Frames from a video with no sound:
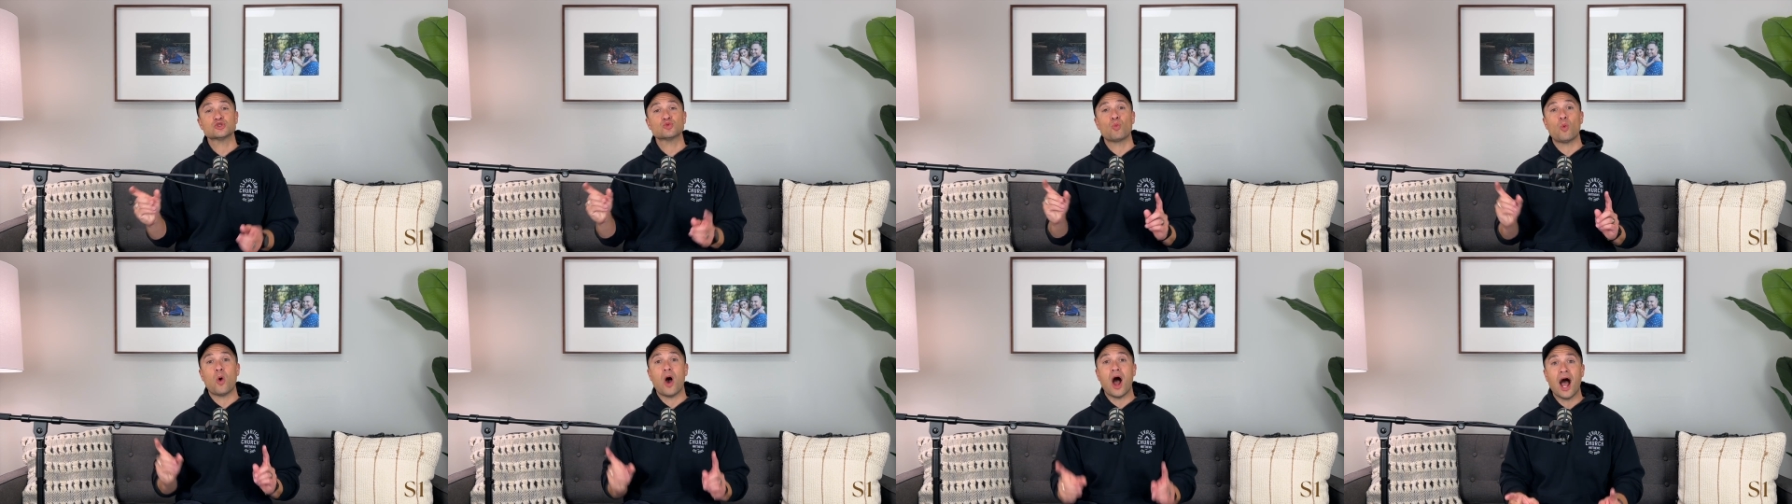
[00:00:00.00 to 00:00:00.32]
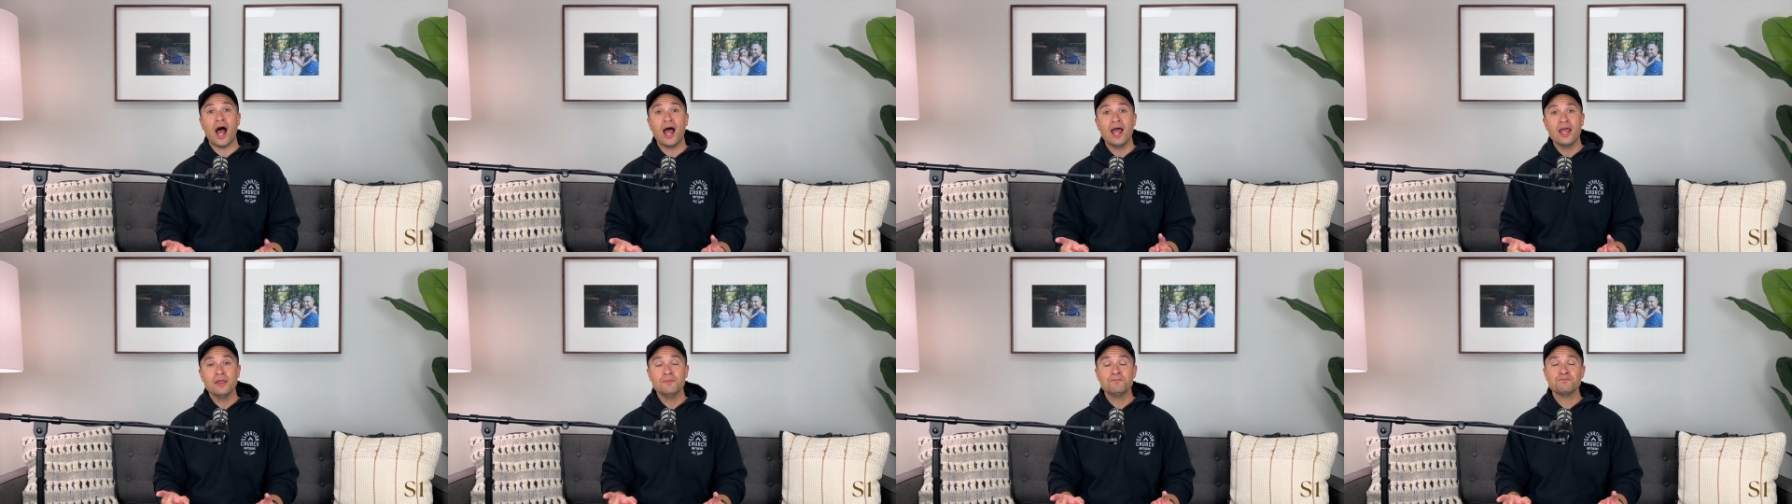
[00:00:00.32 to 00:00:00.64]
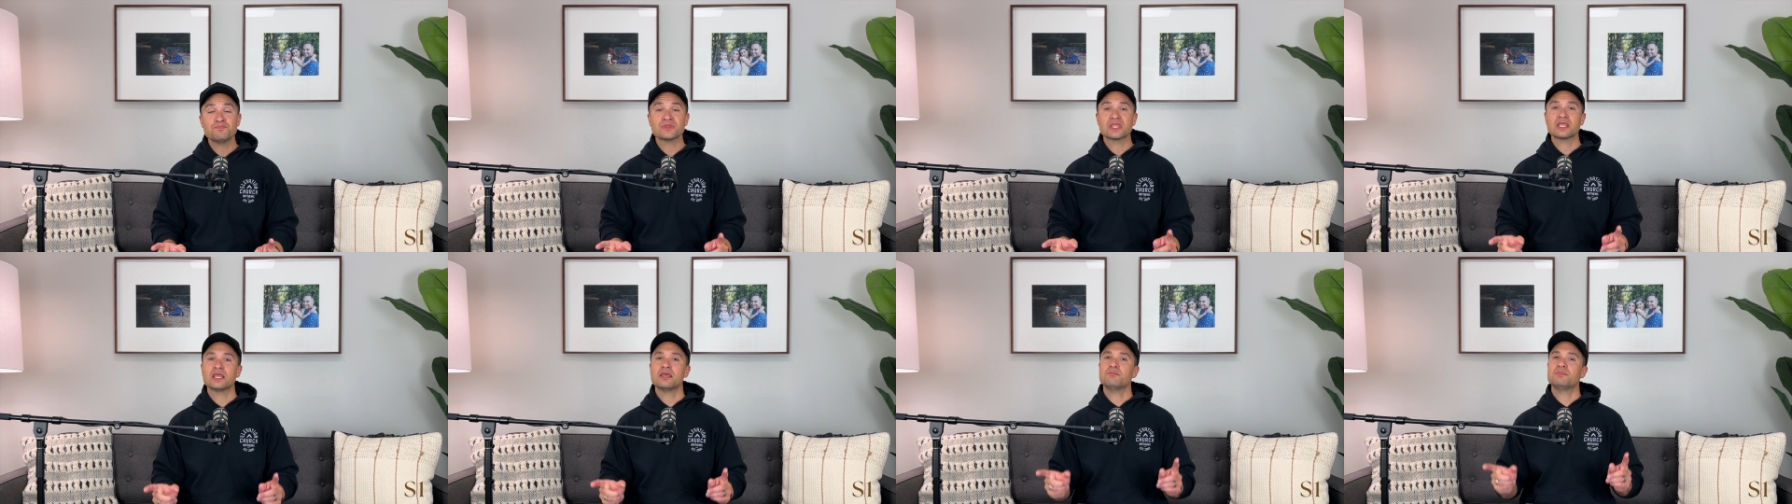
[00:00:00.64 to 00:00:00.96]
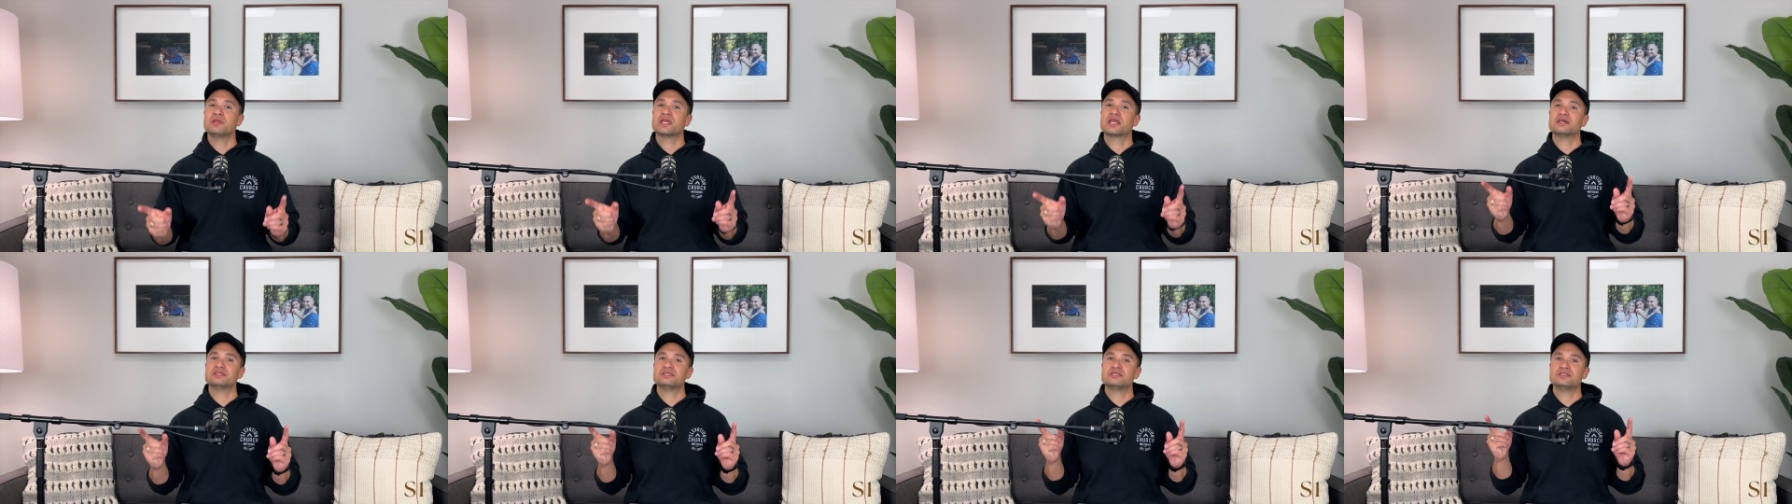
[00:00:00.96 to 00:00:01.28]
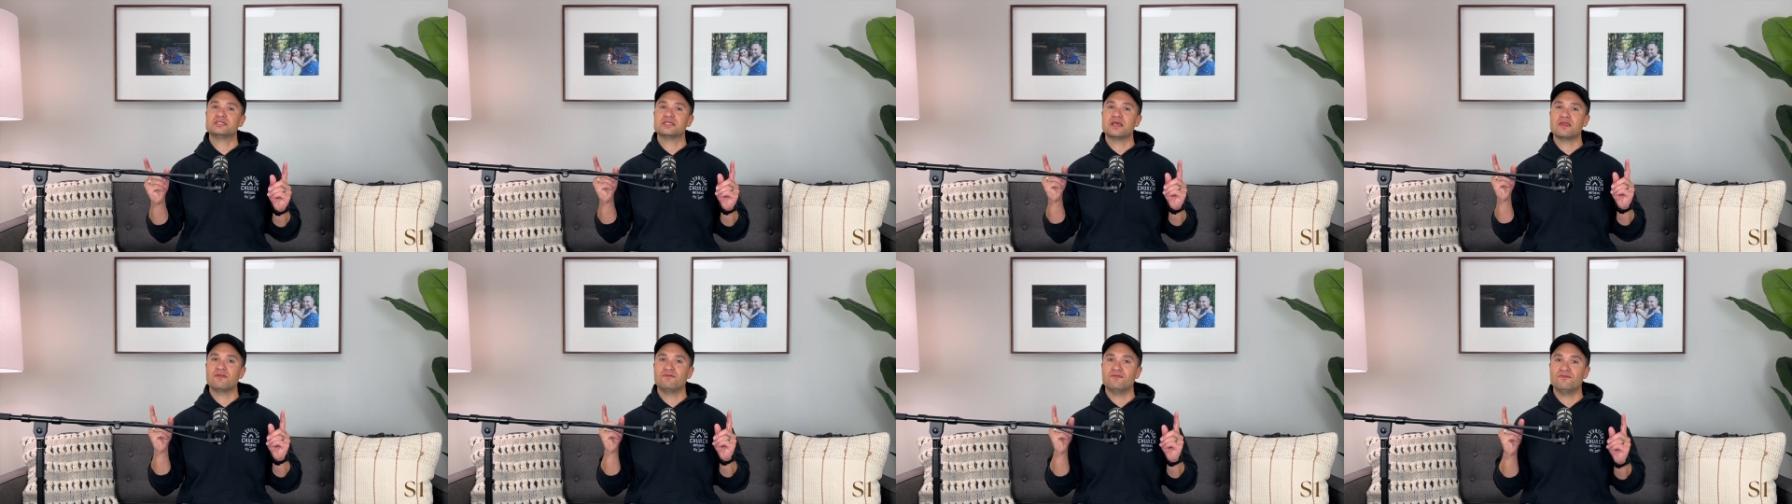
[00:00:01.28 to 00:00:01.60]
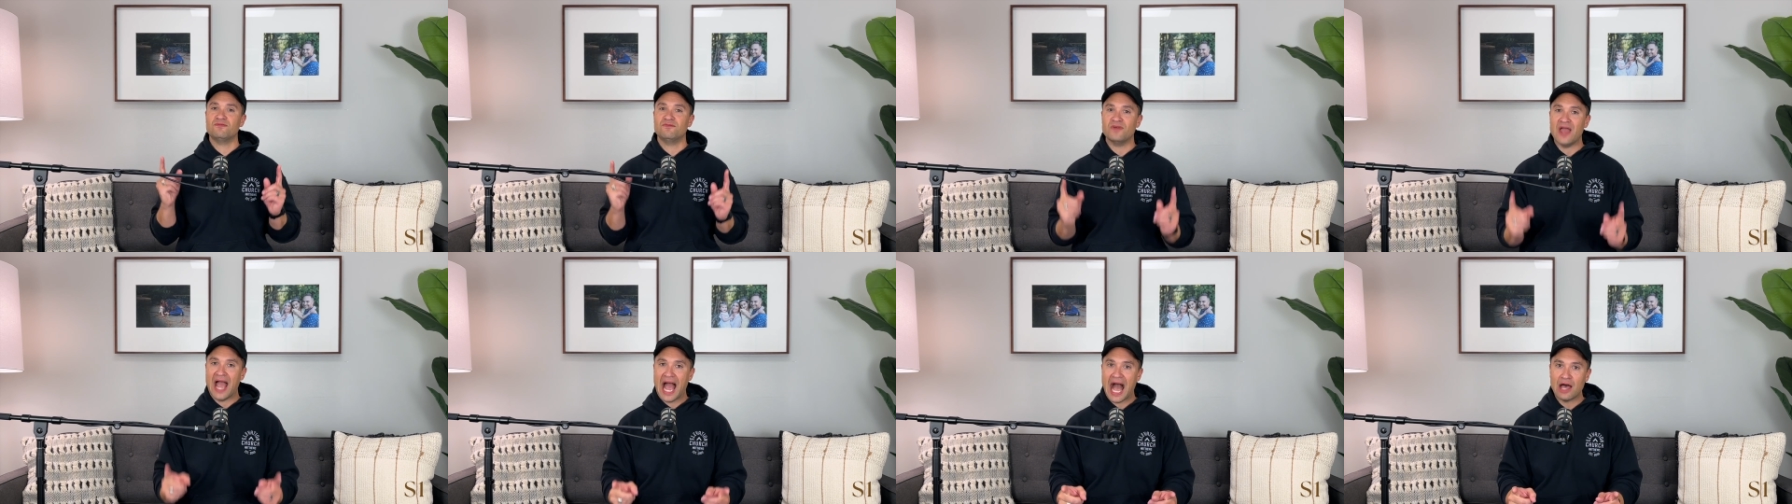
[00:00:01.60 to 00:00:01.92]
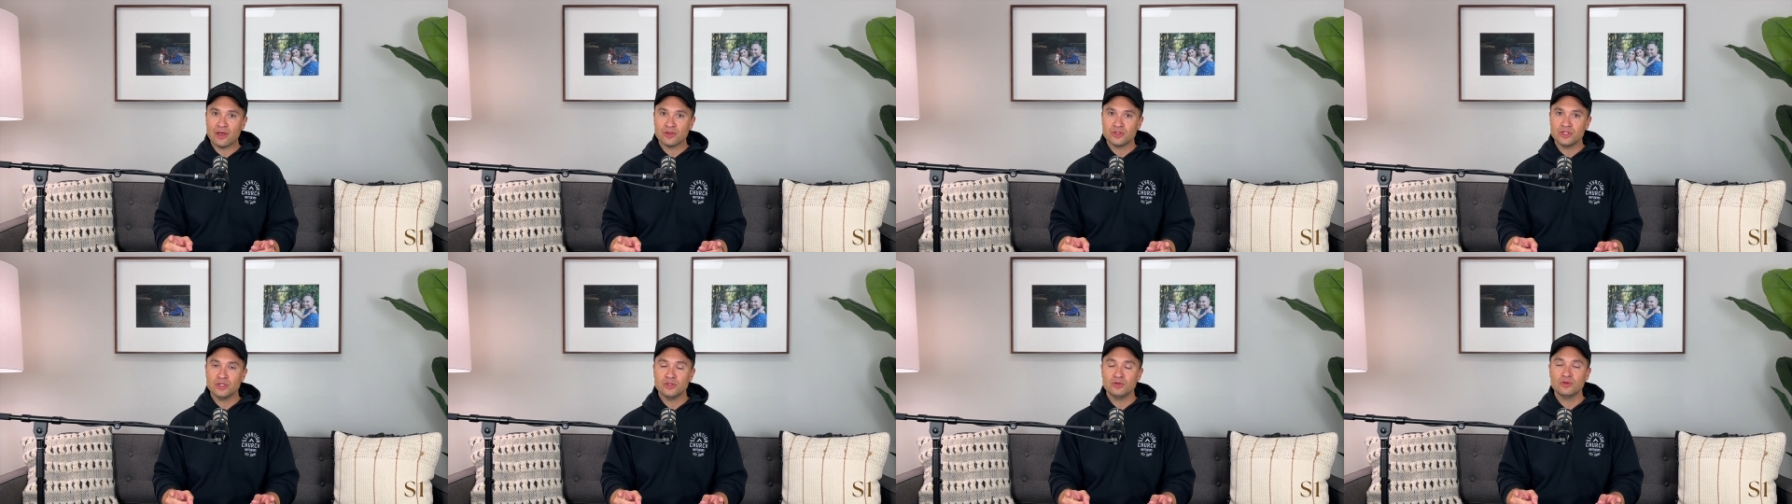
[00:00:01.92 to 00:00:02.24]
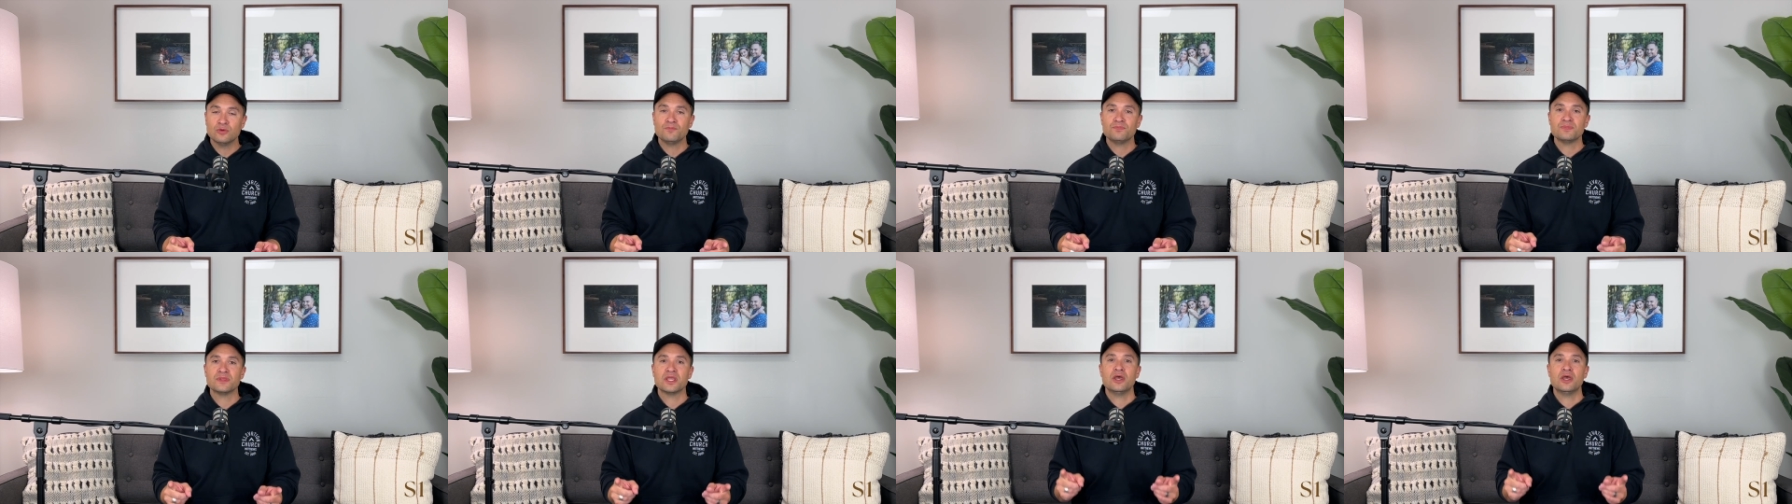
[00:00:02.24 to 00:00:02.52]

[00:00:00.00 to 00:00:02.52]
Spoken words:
Why? Because it's a value